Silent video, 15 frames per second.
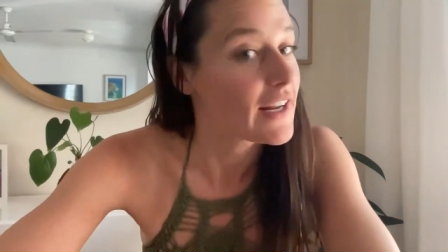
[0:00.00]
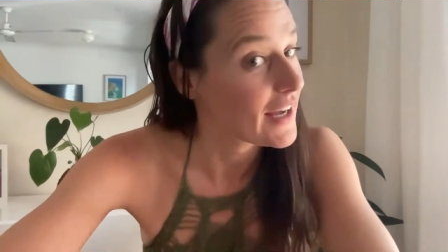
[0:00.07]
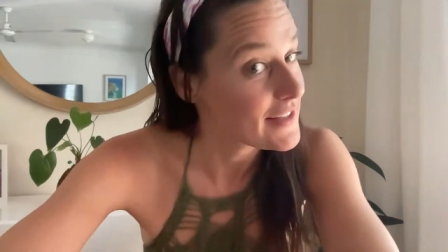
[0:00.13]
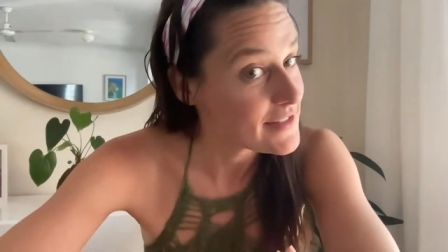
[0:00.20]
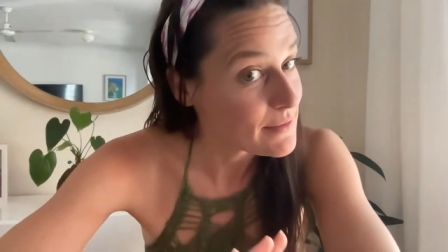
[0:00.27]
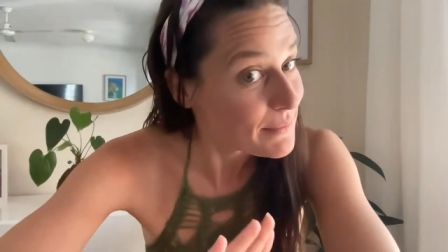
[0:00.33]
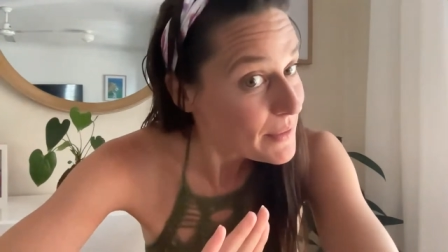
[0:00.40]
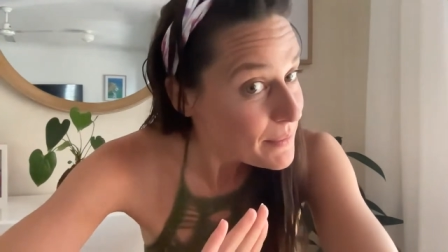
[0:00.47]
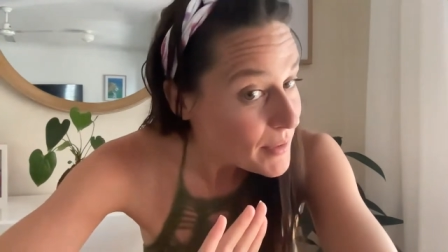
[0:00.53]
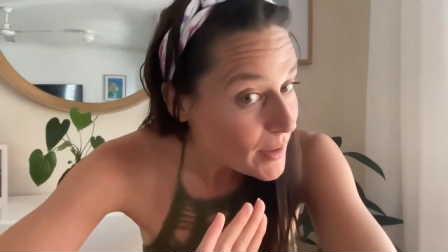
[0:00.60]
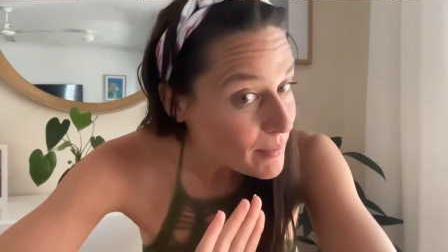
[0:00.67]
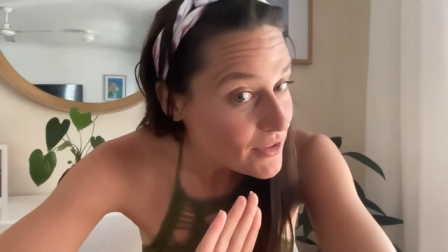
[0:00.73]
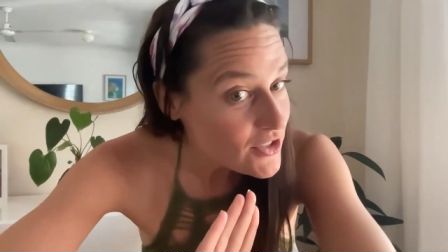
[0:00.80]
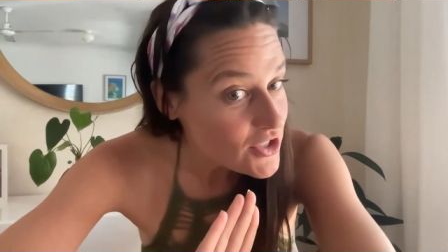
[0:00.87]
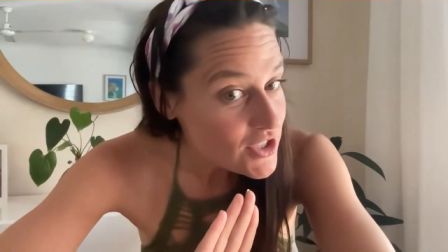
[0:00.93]
It hasn't been
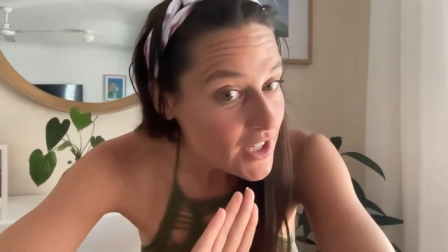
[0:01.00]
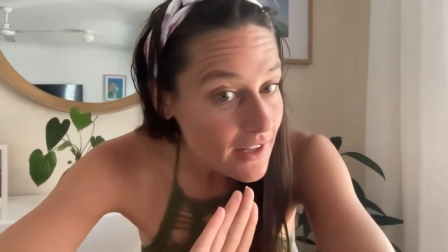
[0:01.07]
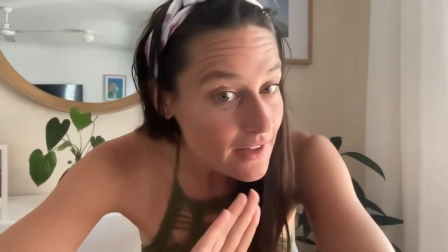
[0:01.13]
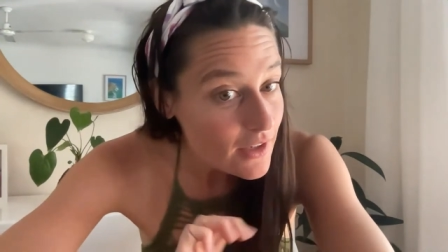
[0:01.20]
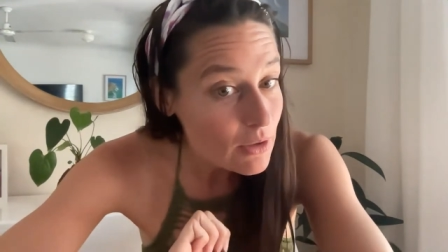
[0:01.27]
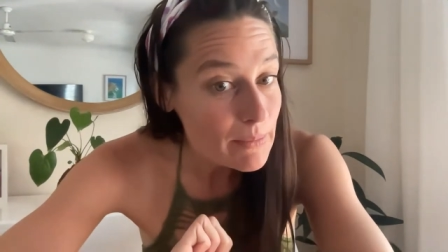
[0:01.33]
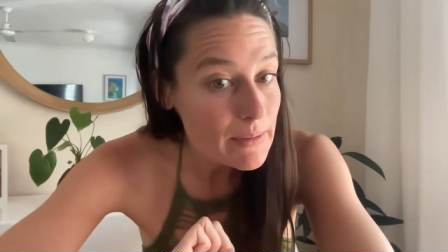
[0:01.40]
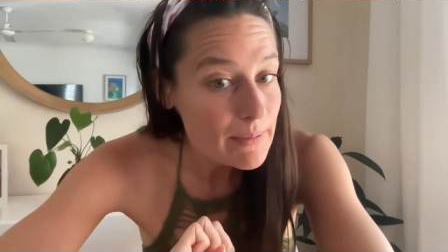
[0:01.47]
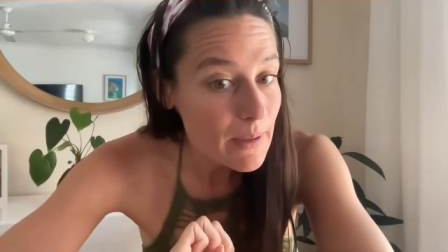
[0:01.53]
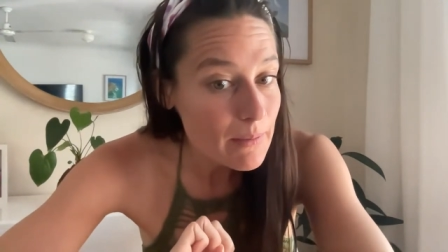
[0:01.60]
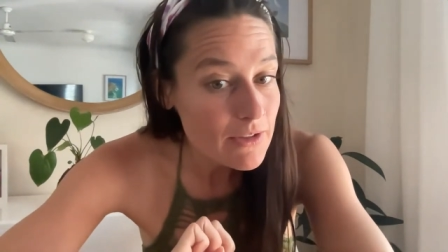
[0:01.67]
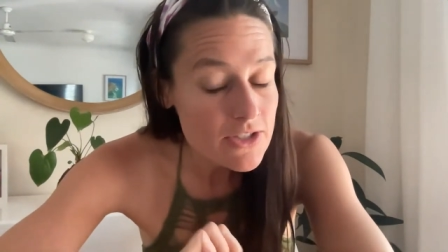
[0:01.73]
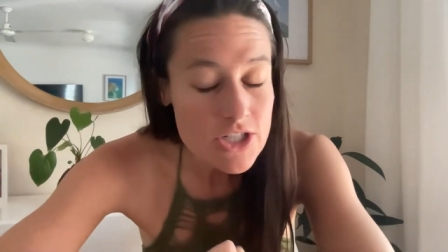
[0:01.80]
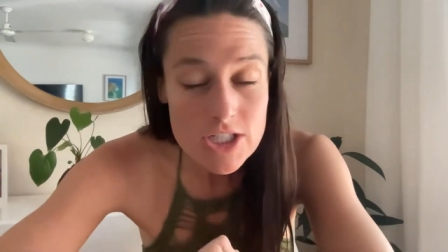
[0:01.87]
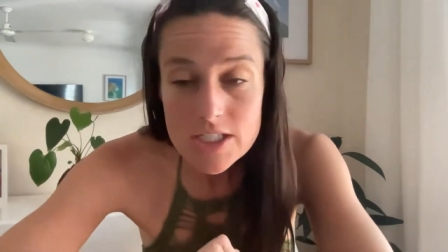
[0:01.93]
published yet. It'll be
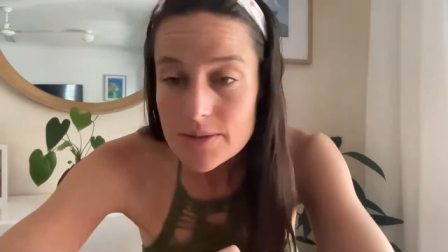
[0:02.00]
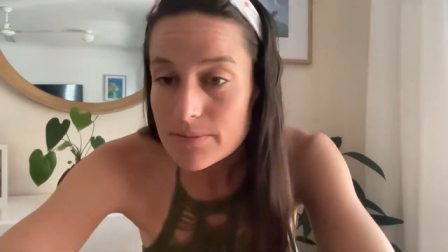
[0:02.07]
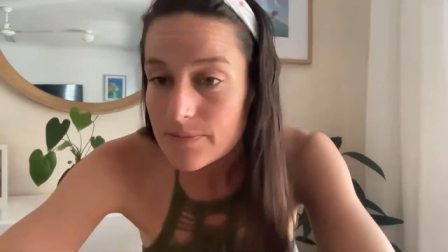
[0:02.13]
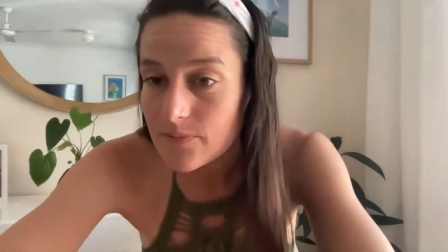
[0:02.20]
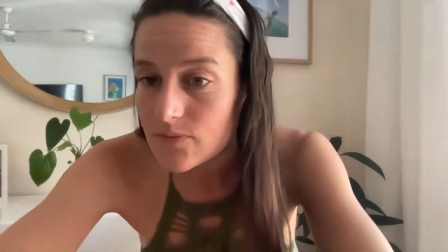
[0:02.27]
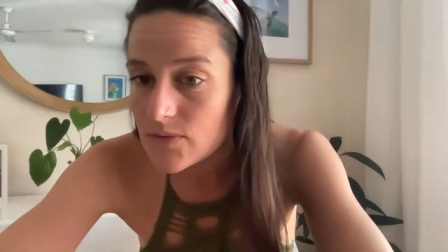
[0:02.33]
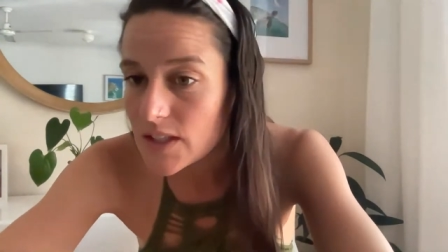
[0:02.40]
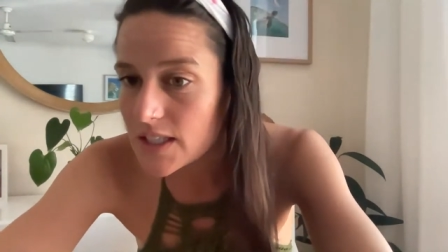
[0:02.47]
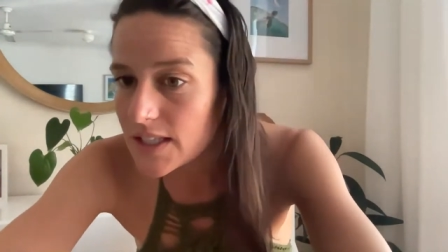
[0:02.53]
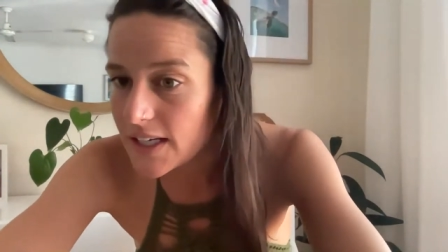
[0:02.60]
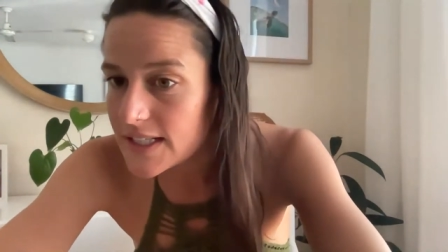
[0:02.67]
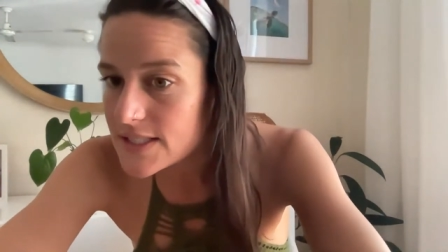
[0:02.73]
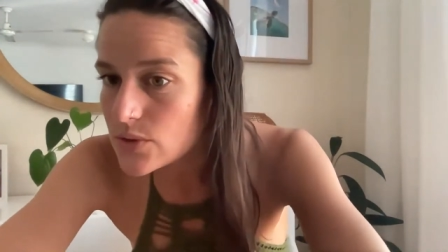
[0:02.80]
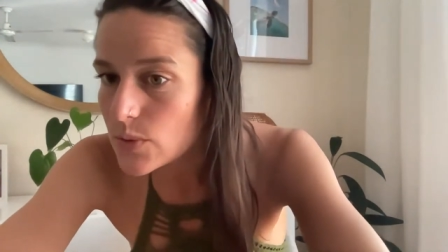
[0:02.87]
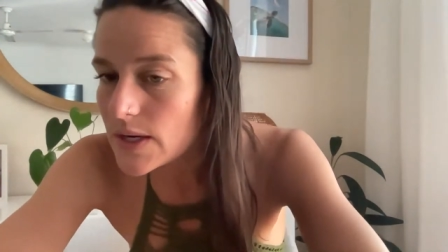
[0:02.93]
published
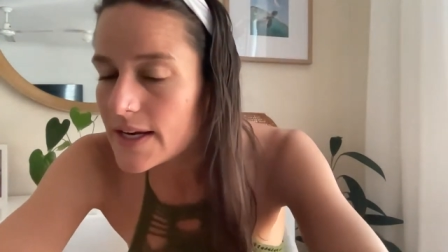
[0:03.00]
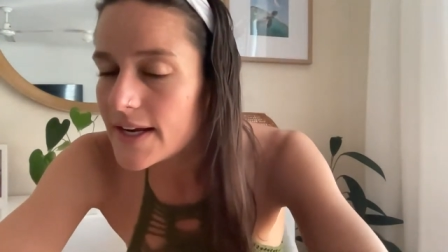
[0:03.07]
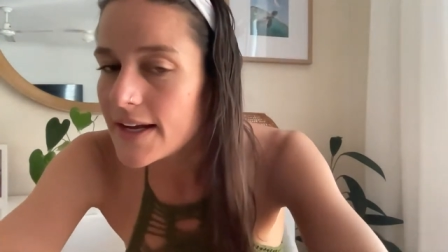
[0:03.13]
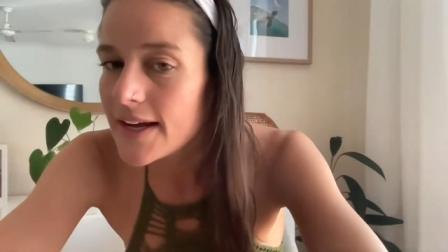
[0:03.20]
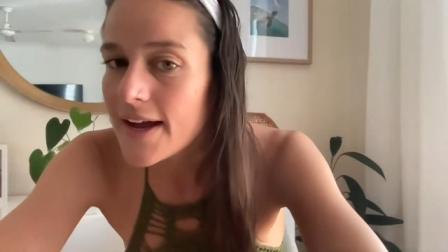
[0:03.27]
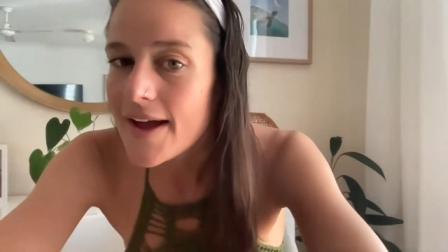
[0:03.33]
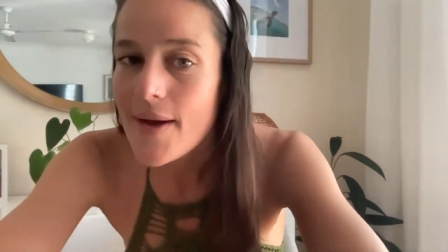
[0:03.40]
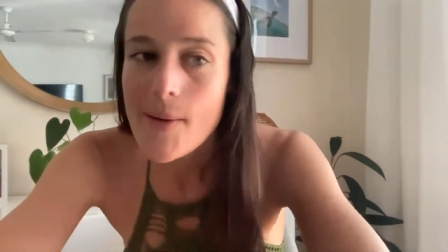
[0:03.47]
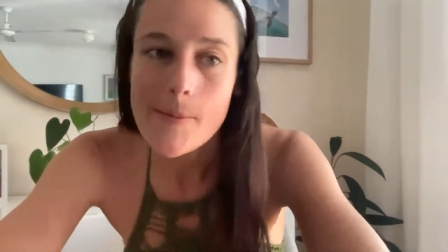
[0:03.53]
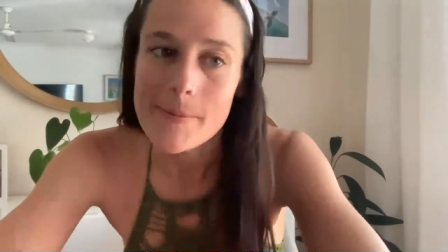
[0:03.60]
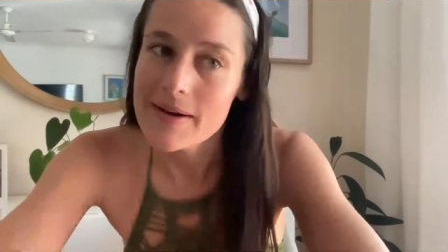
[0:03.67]
next week,